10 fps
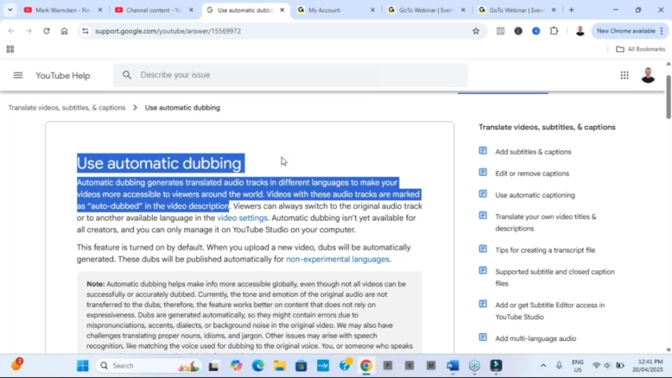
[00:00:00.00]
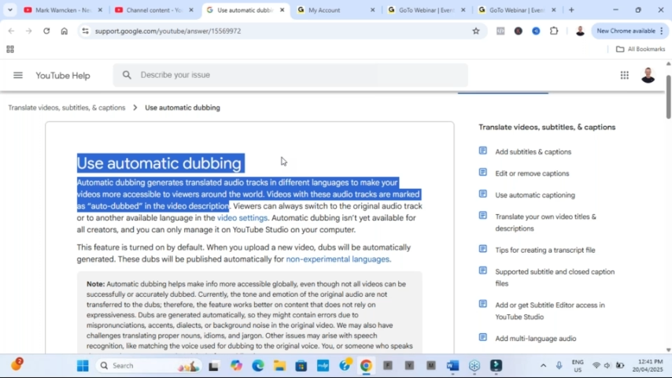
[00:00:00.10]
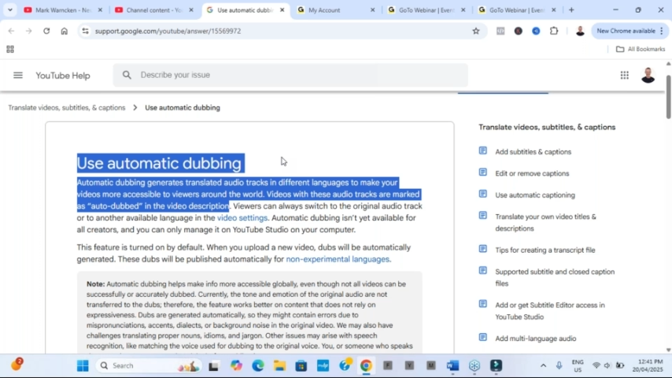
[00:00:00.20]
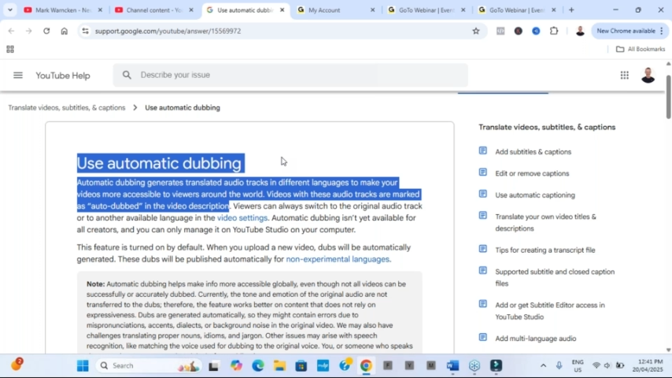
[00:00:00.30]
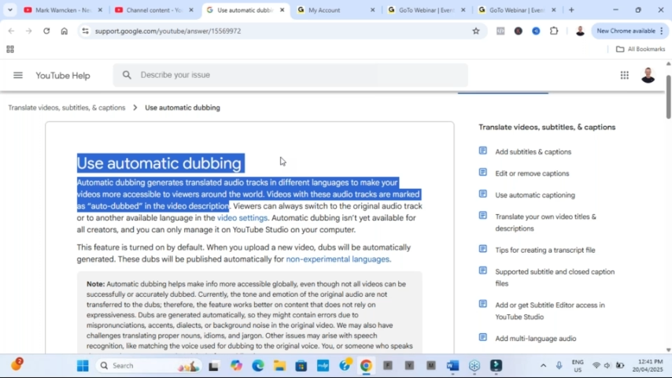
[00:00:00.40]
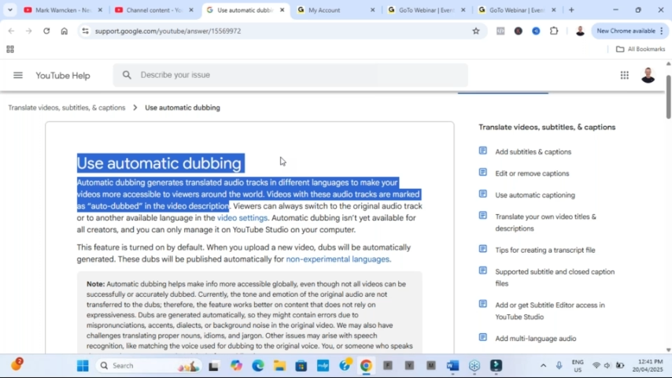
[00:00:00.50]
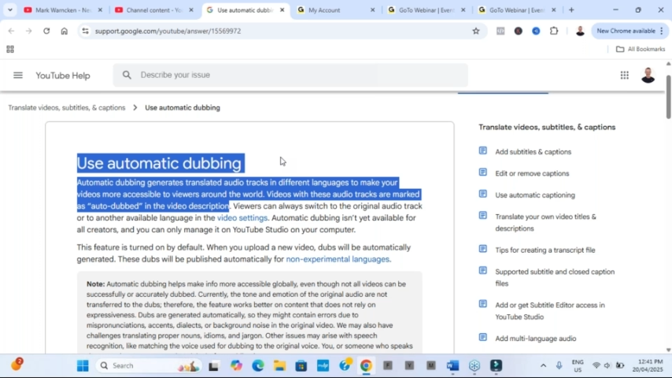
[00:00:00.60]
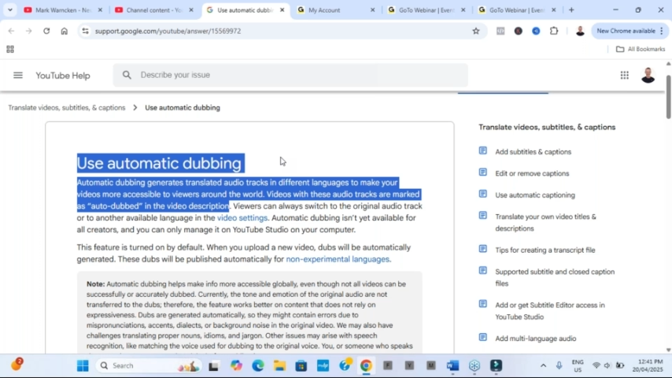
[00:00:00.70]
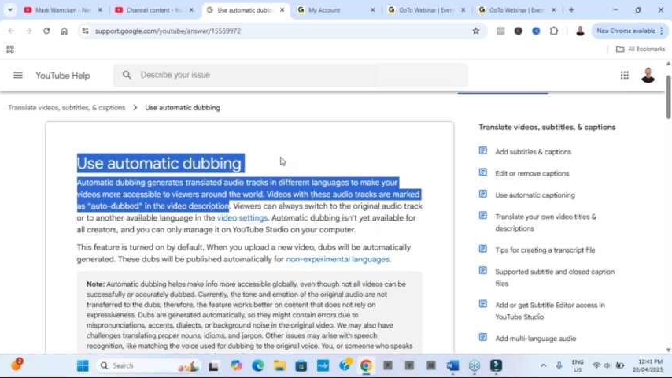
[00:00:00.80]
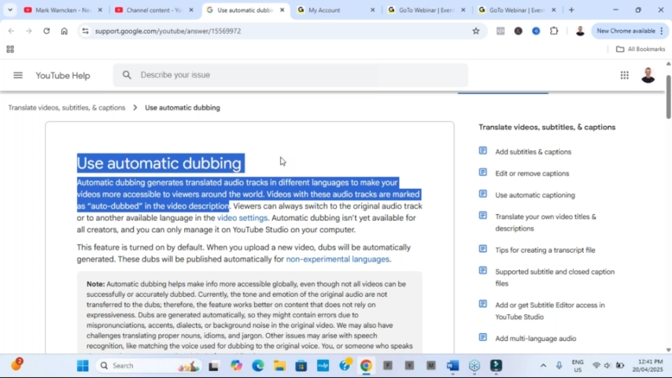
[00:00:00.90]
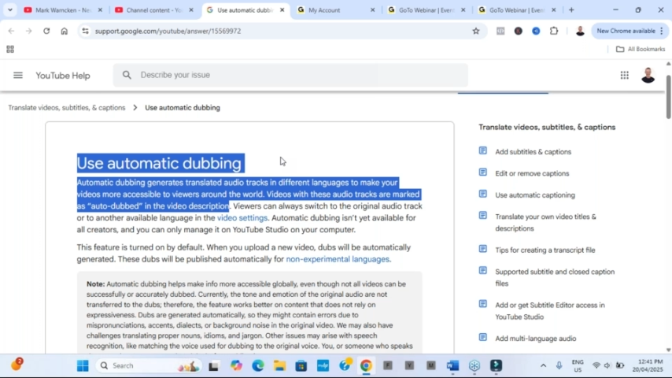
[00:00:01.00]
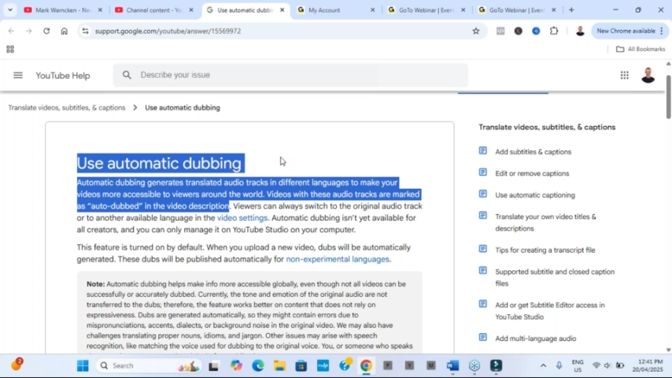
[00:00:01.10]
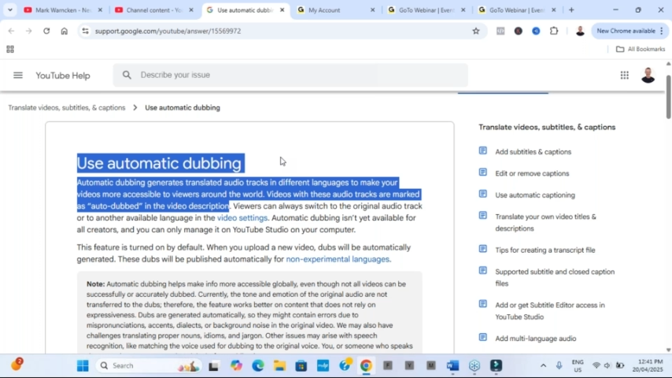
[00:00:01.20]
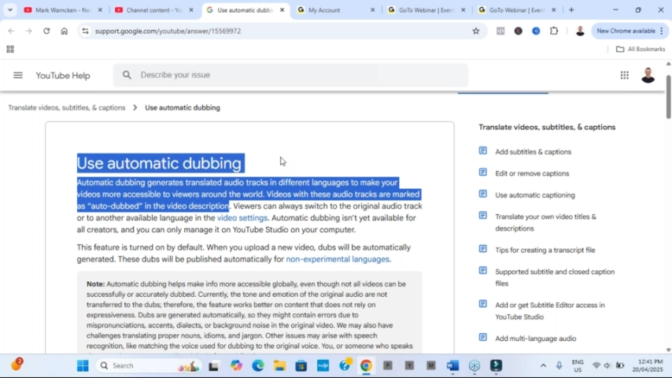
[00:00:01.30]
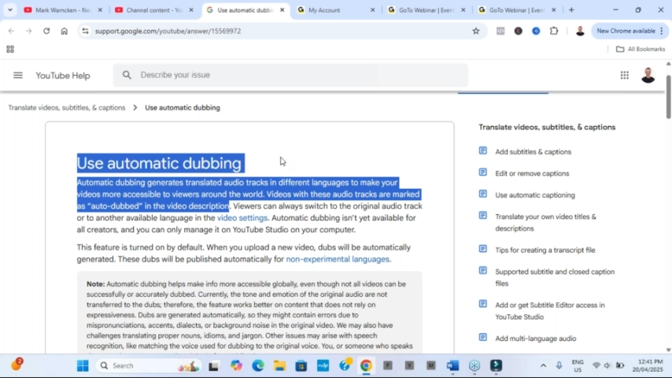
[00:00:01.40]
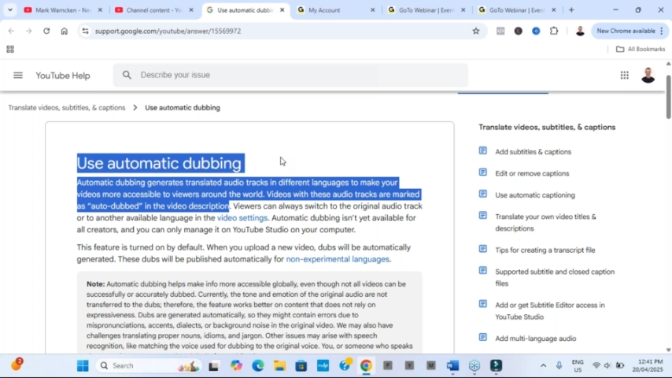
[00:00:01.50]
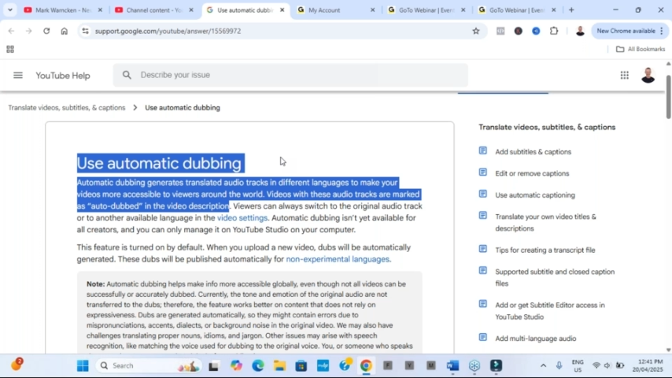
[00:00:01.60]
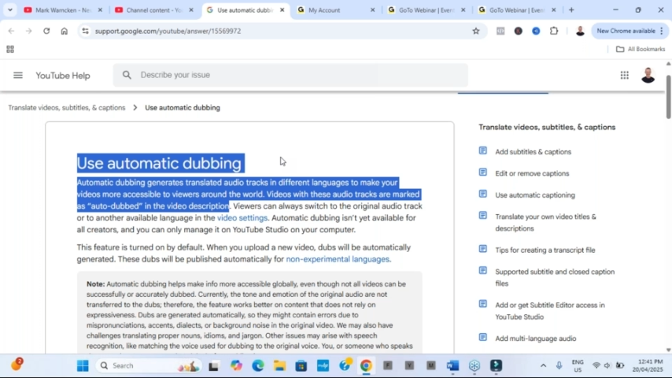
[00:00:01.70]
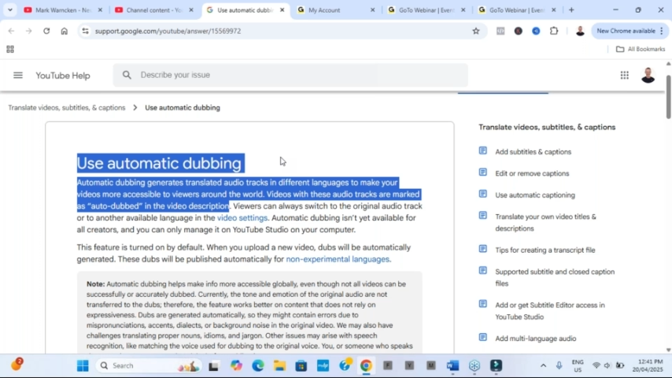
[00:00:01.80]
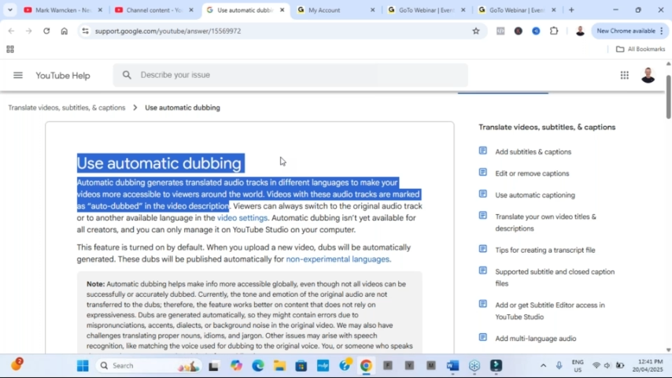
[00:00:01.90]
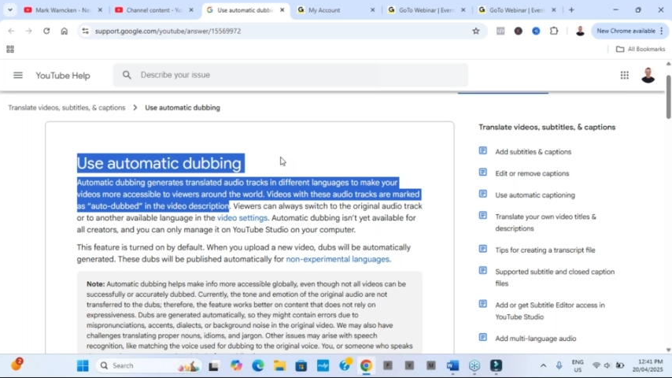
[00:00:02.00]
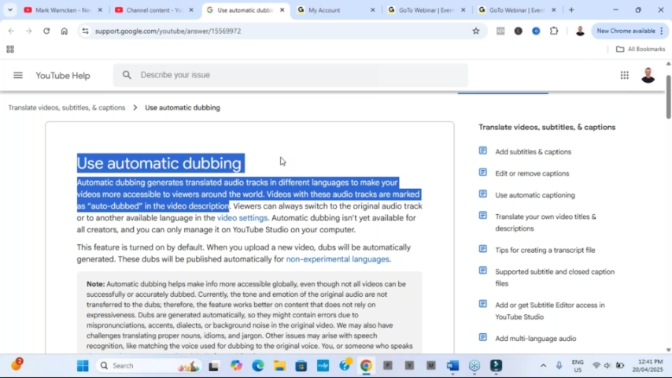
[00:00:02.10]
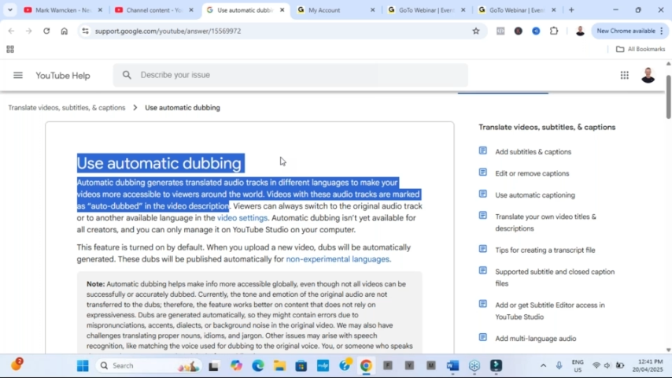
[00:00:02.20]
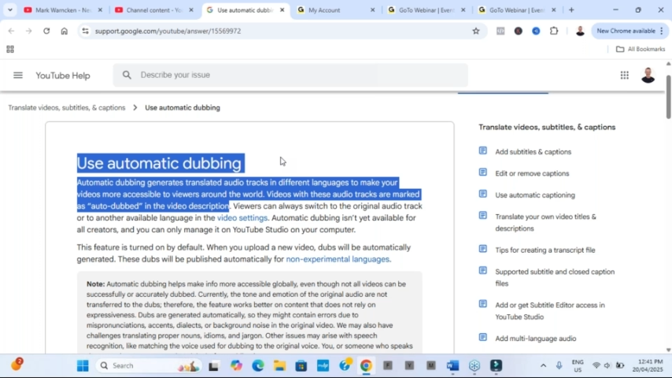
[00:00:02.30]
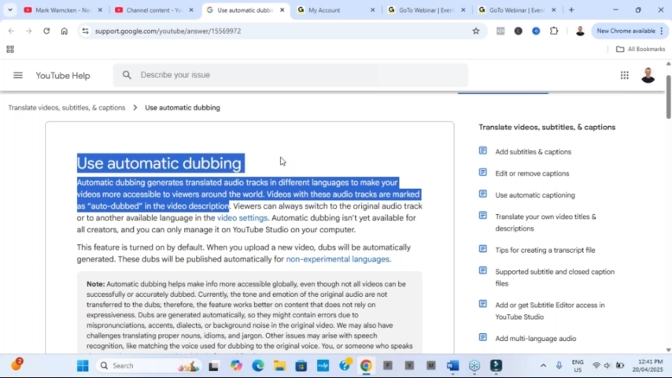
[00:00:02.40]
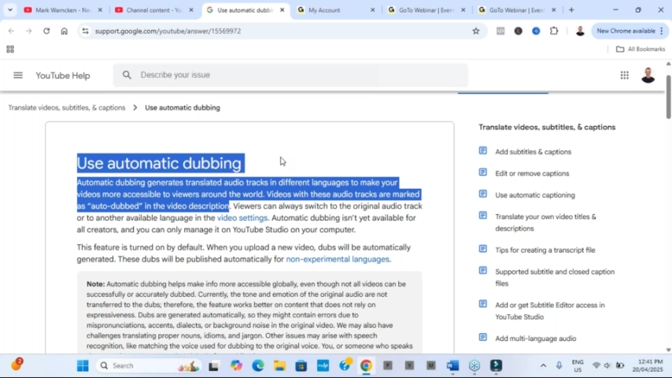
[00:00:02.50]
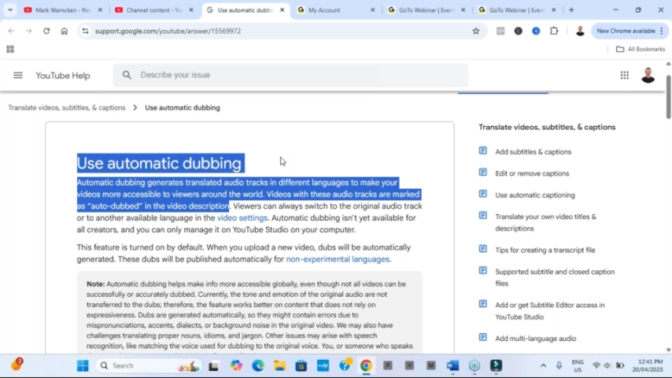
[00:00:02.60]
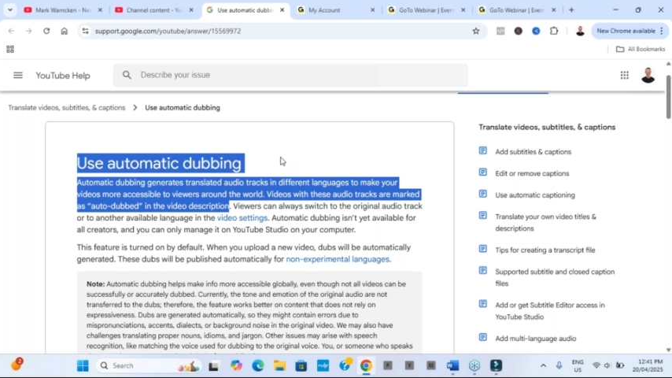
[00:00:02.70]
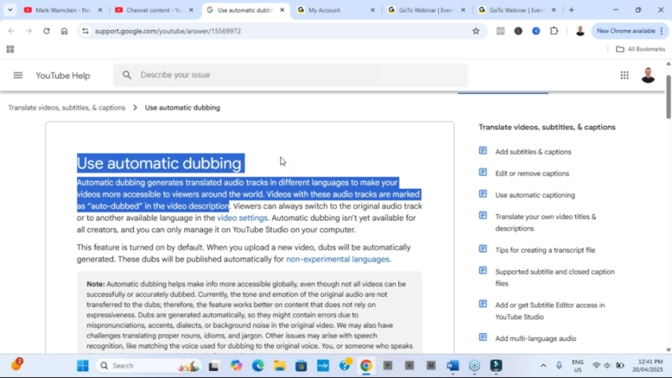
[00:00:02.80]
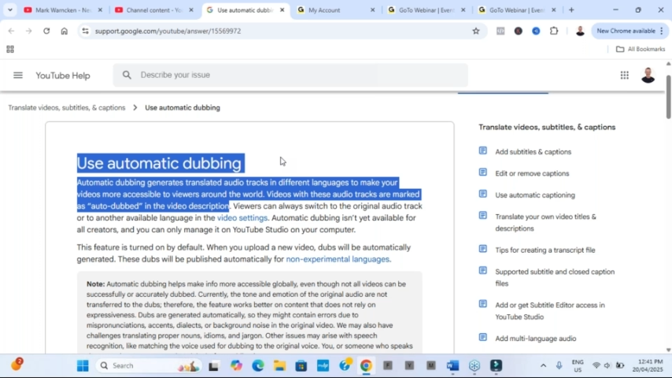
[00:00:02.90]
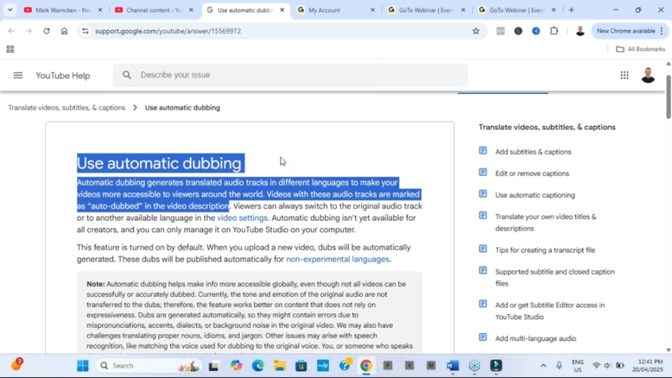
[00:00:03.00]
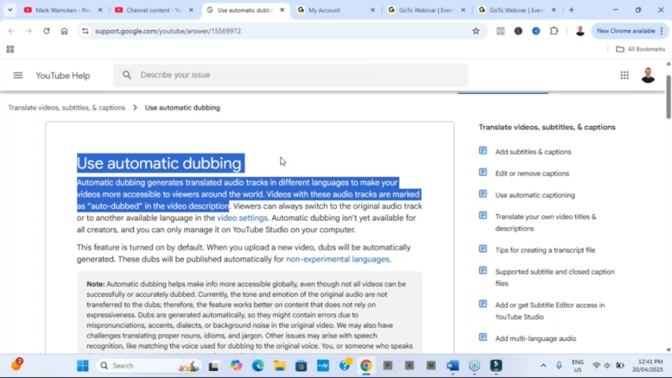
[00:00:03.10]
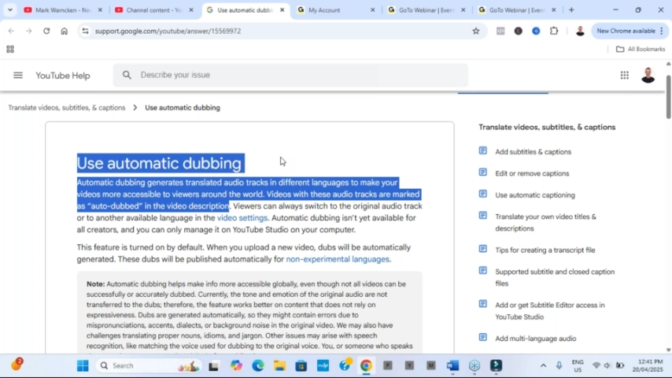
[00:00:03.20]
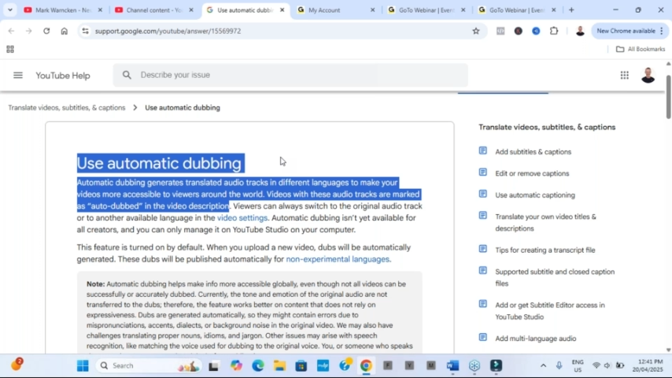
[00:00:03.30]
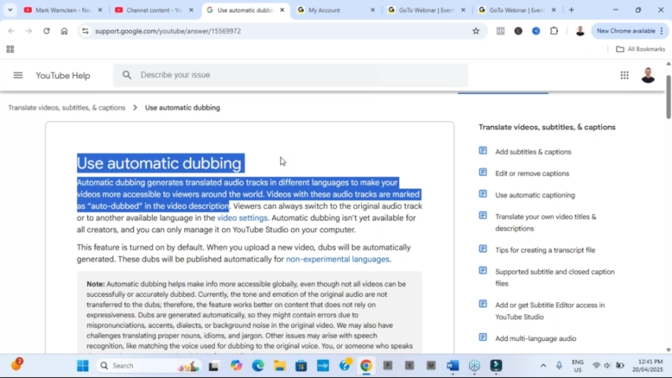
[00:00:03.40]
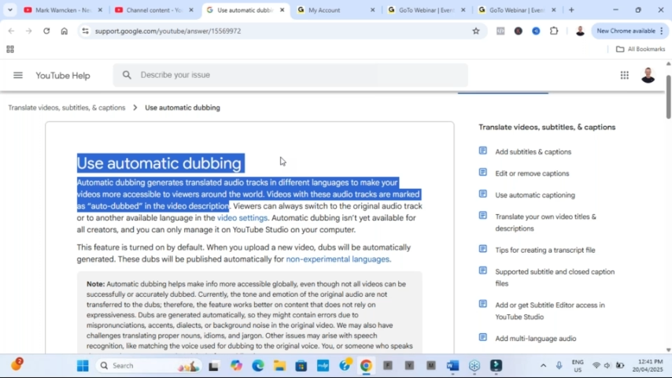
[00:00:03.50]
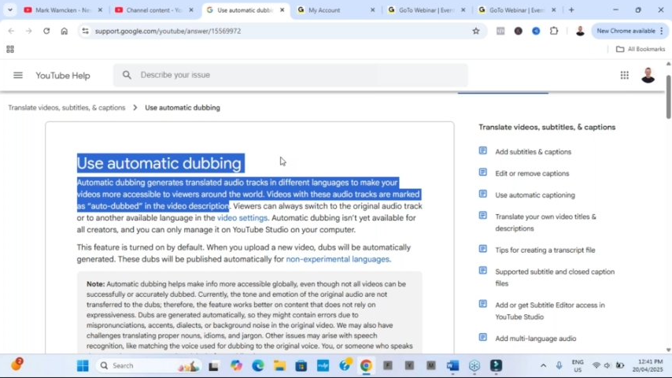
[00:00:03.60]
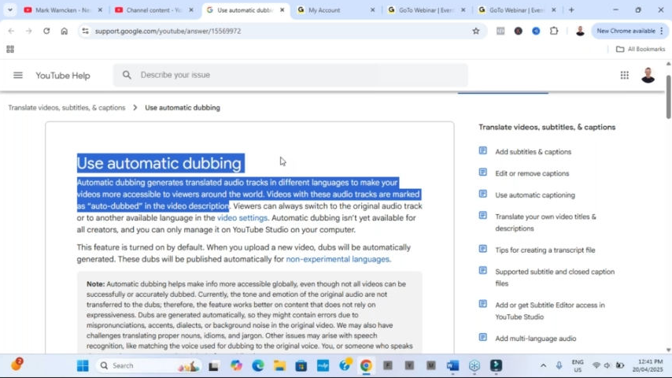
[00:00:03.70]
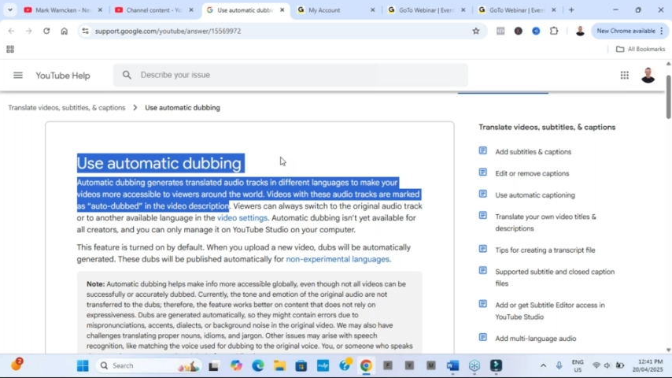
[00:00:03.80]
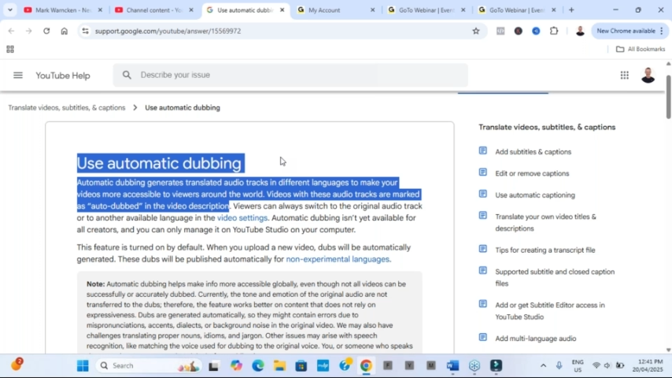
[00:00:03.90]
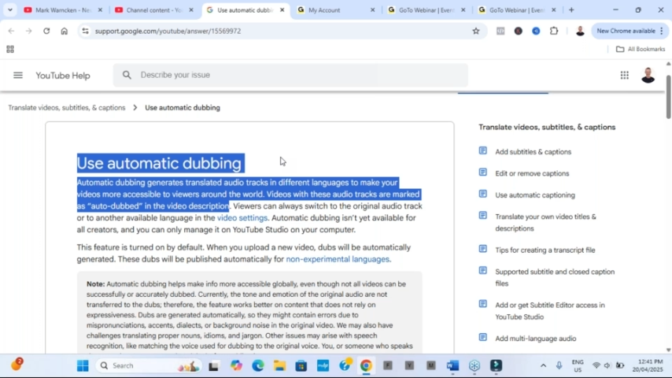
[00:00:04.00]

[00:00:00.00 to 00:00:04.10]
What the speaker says: Nobody's mouth can be seen.